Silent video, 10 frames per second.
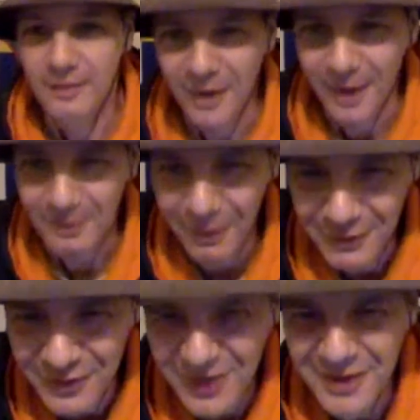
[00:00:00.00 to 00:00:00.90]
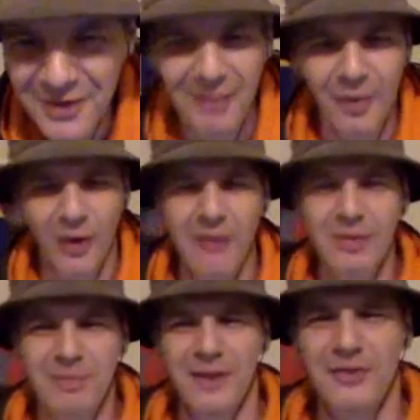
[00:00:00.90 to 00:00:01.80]
Obviously, I'm all over
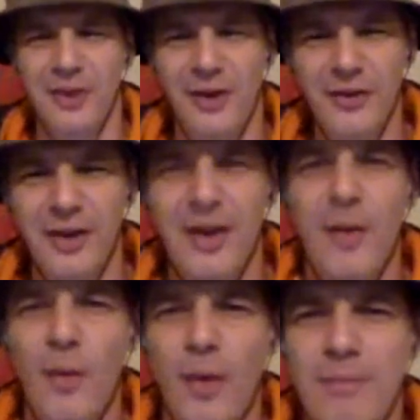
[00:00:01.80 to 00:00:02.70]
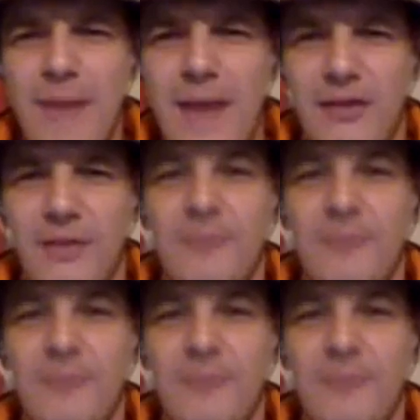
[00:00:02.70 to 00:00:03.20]
the place tonight. I was like, what a mess.